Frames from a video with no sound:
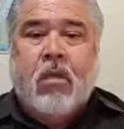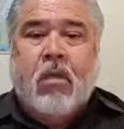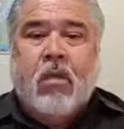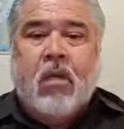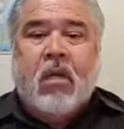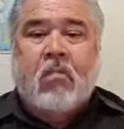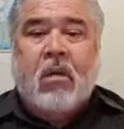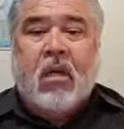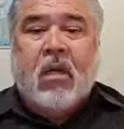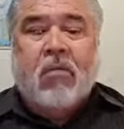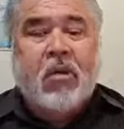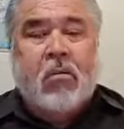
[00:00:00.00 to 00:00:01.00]
You can
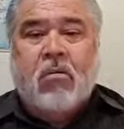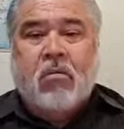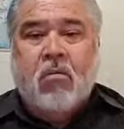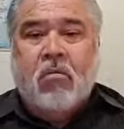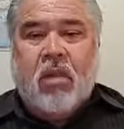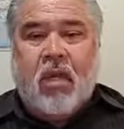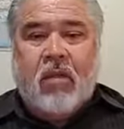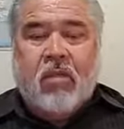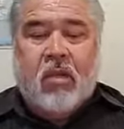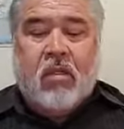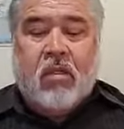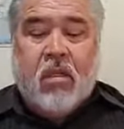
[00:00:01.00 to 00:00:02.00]
believe it or don't believe
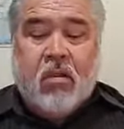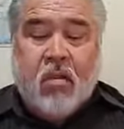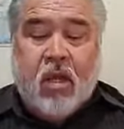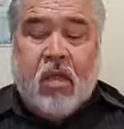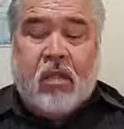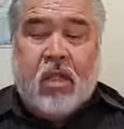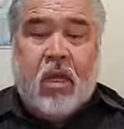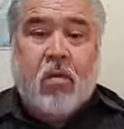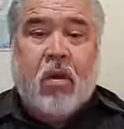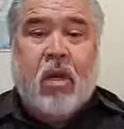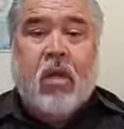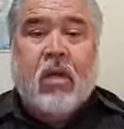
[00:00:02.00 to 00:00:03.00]
it. It's on your hands anyway.